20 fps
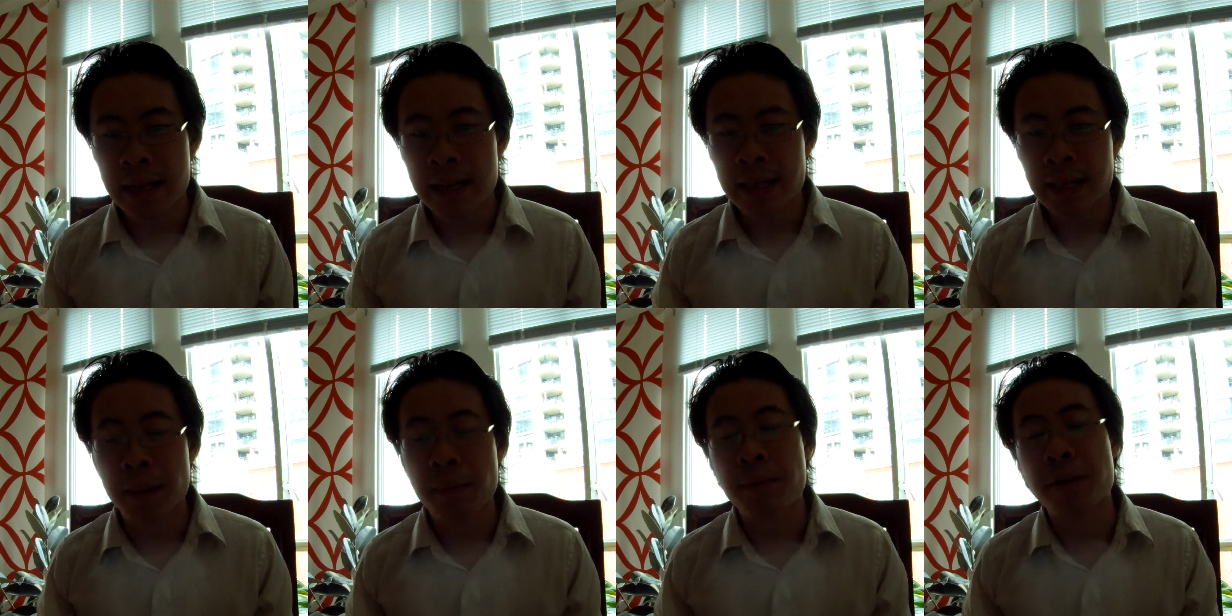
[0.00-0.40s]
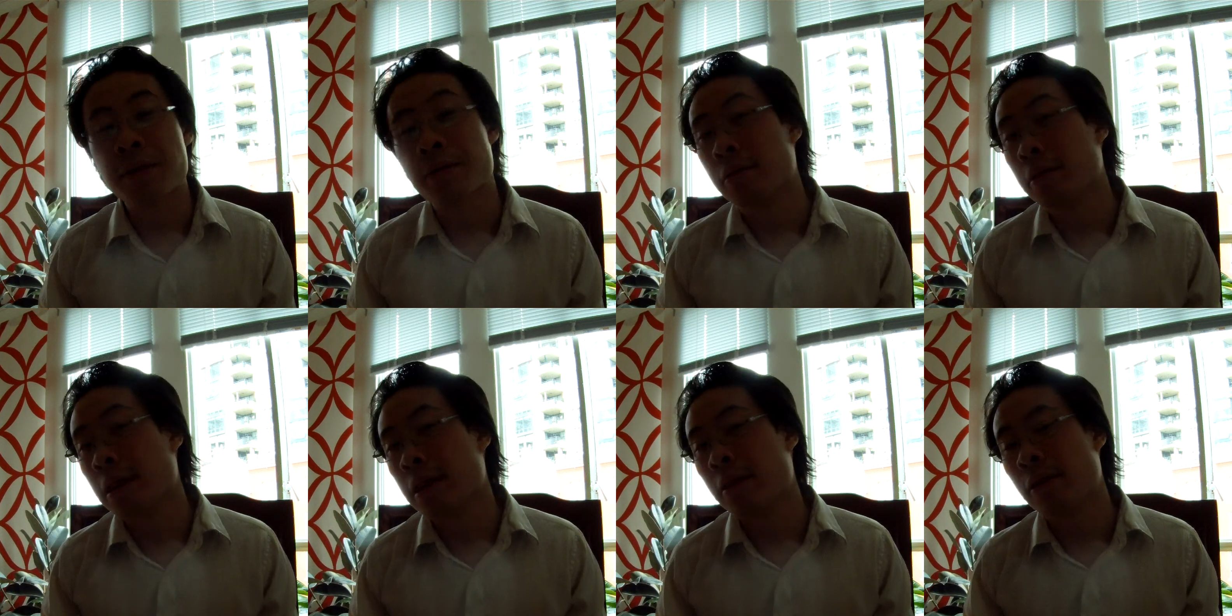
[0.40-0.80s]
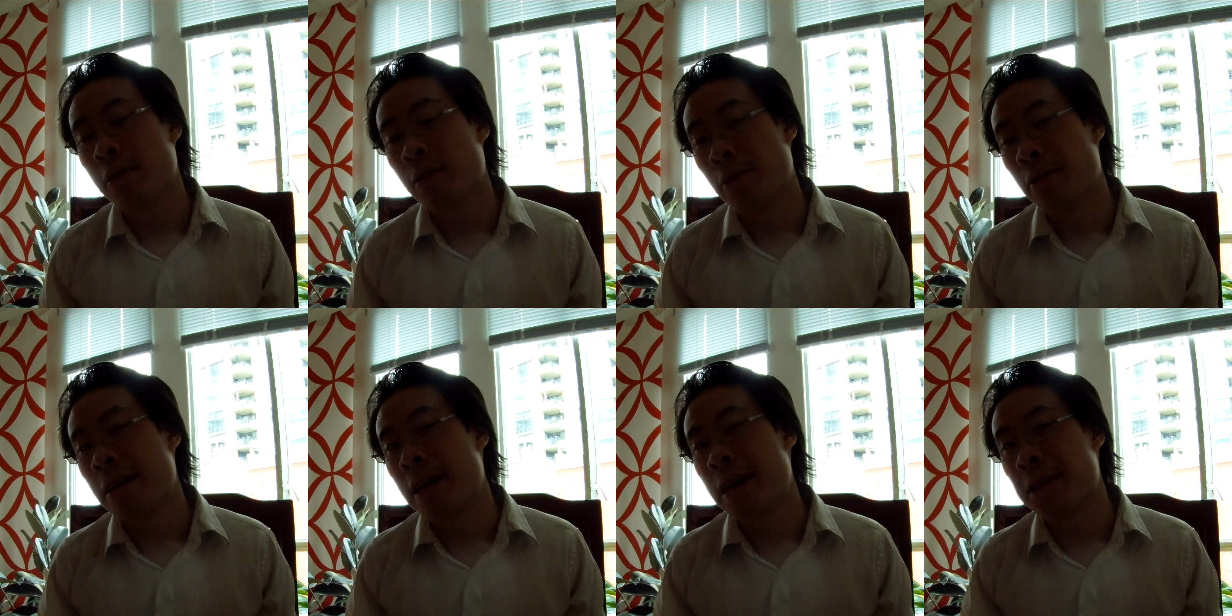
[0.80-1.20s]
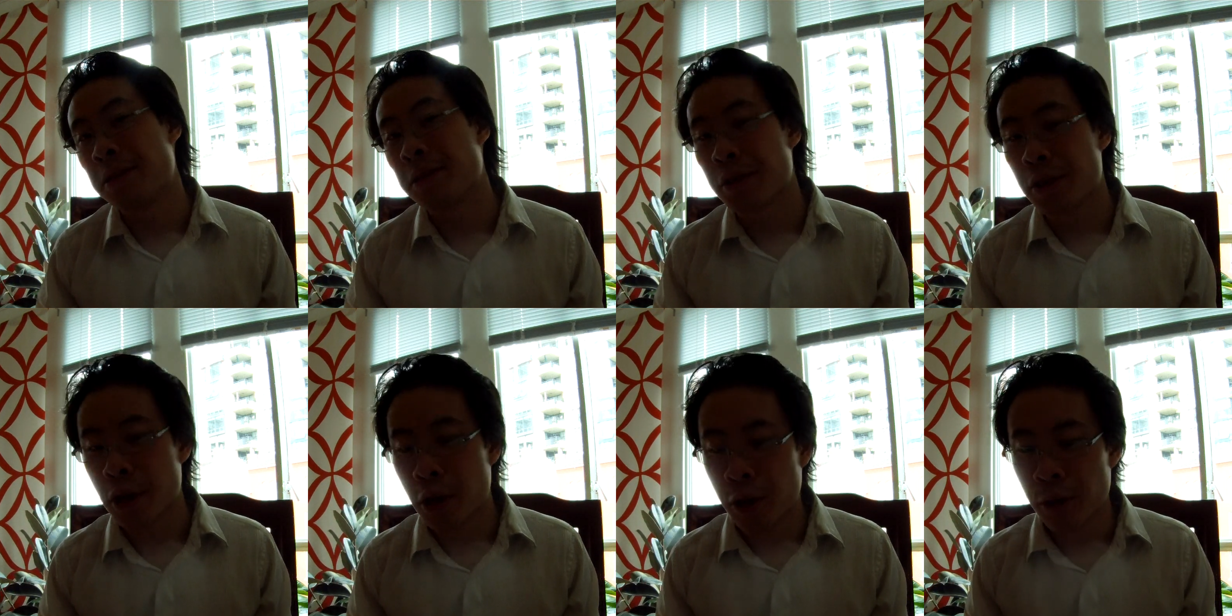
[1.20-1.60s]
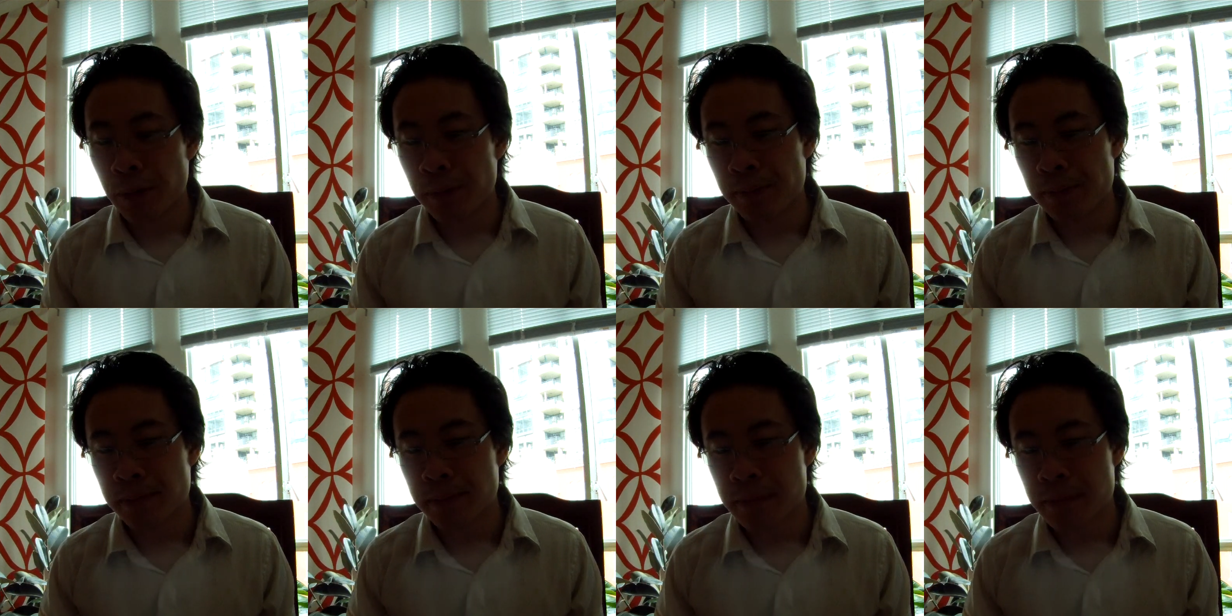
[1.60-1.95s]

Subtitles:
some things are learned as you go.